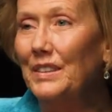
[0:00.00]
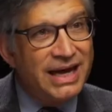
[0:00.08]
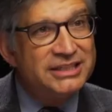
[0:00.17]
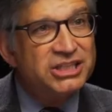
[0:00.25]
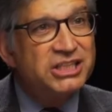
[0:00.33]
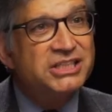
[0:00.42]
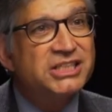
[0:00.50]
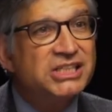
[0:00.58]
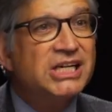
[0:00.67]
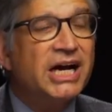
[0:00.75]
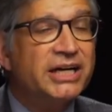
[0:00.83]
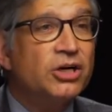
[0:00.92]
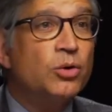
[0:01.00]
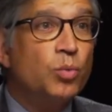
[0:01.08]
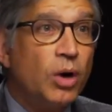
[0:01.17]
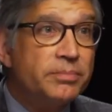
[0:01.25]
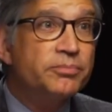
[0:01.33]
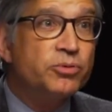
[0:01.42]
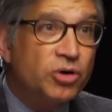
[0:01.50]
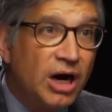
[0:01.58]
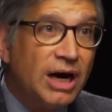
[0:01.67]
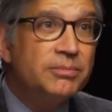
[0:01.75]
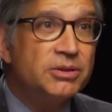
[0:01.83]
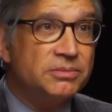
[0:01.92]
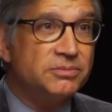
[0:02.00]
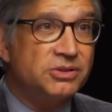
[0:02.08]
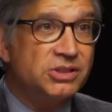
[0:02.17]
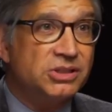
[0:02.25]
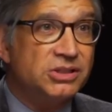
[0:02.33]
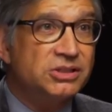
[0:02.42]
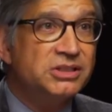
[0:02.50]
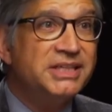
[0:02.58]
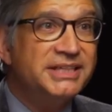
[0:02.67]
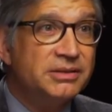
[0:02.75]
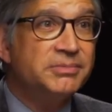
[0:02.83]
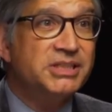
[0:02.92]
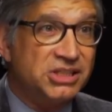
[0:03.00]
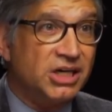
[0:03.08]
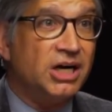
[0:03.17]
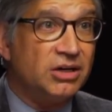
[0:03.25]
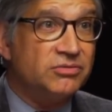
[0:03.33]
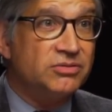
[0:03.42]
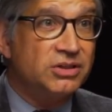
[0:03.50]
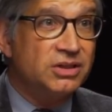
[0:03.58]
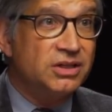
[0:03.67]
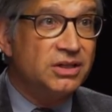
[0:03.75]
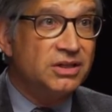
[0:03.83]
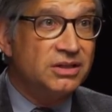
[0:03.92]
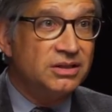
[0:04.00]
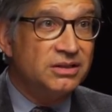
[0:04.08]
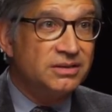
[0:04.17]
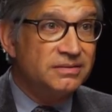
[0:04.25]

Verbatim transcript: And just deciding on what problems need to be solved. Yes,